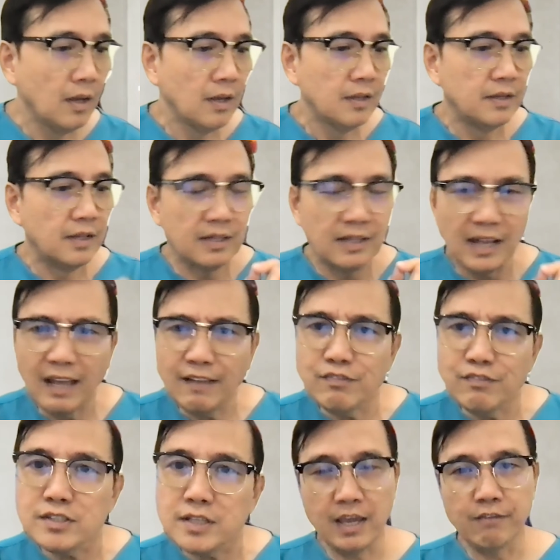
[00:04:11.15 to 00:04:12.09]
that
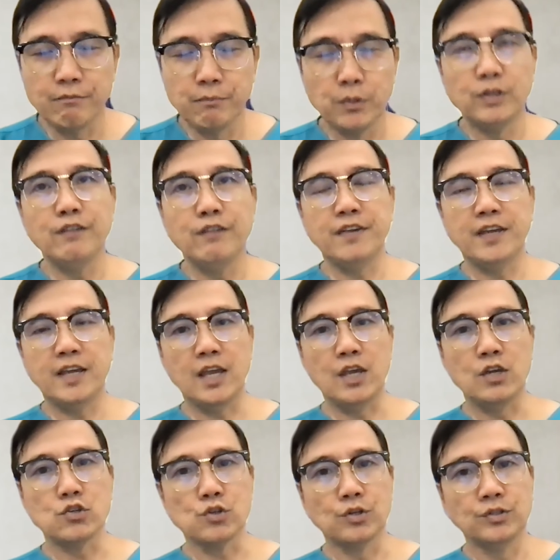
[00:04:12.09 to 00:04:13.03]
lifestyle
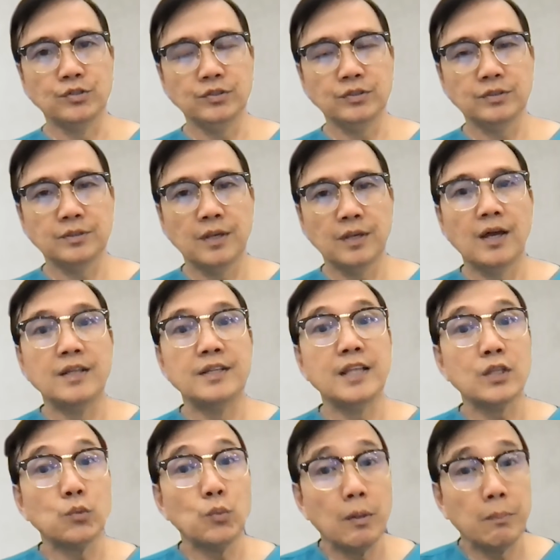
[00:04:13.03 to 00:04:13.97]
modifications
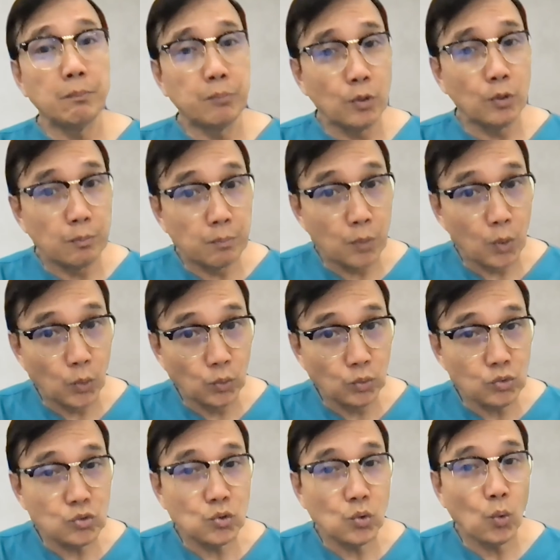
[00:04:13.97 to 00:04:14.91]
that will promote
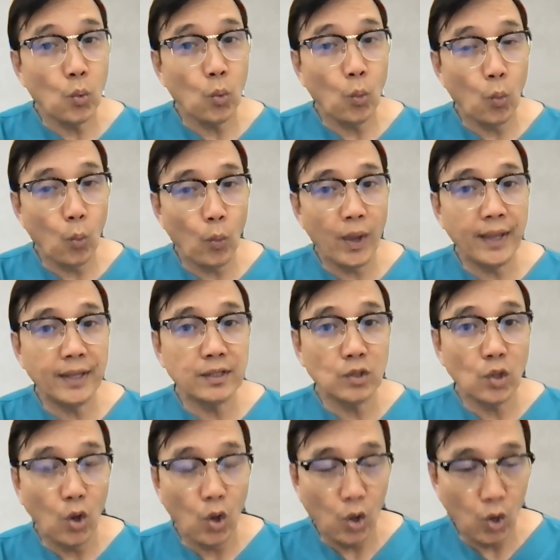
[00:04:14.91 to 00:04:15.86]
weight
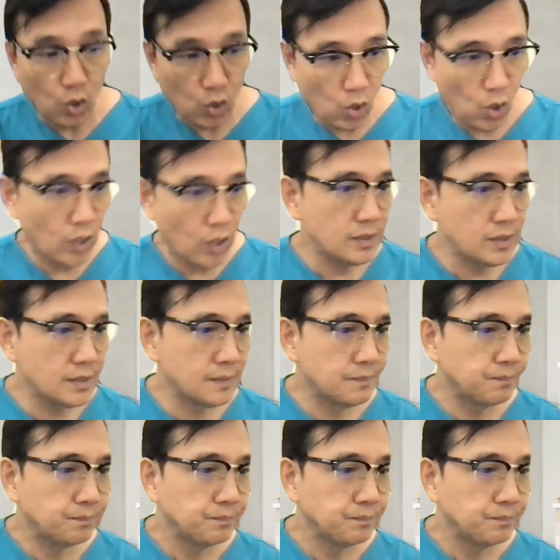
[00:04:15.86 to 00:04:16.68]
loss